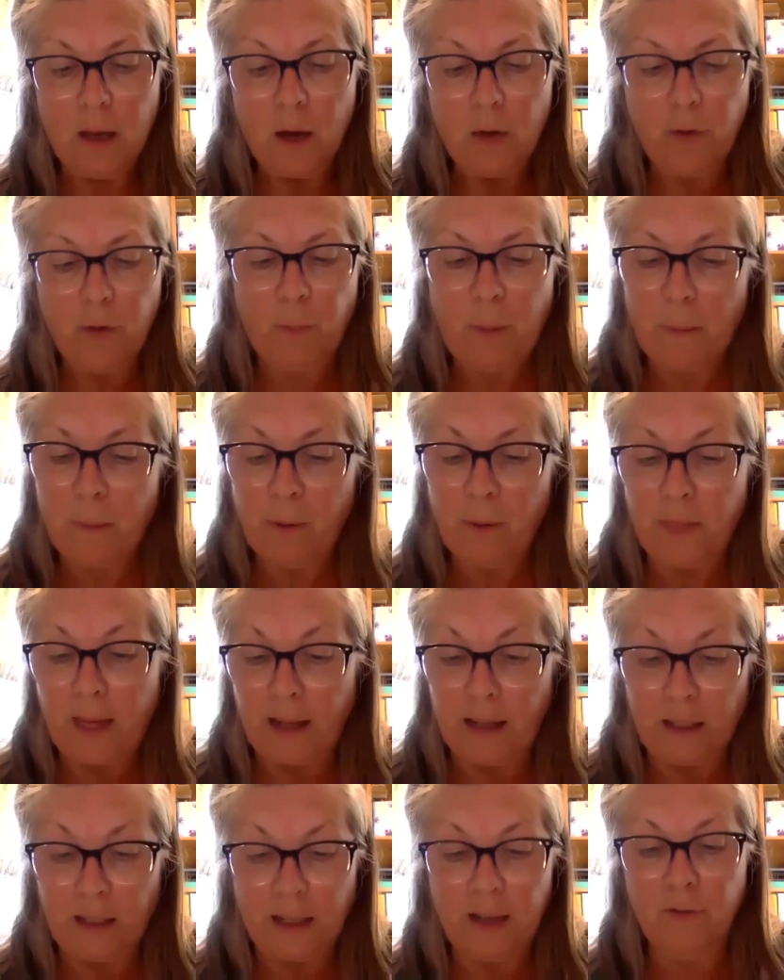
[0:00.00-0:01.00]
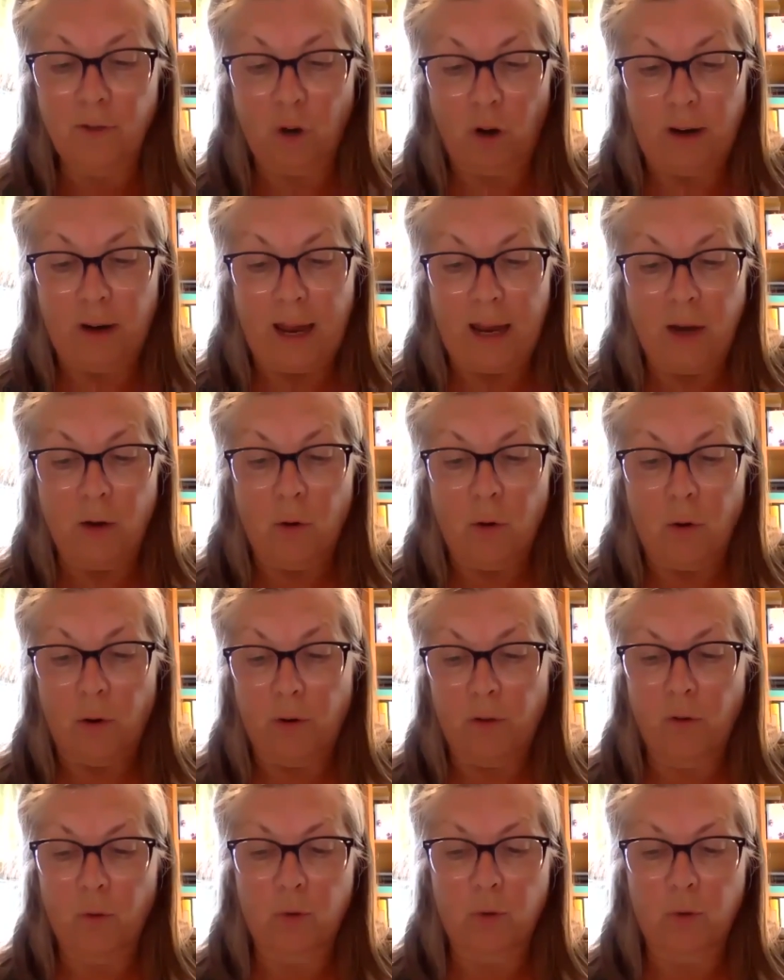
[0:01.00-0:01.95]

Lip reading: for people then lived on acorns,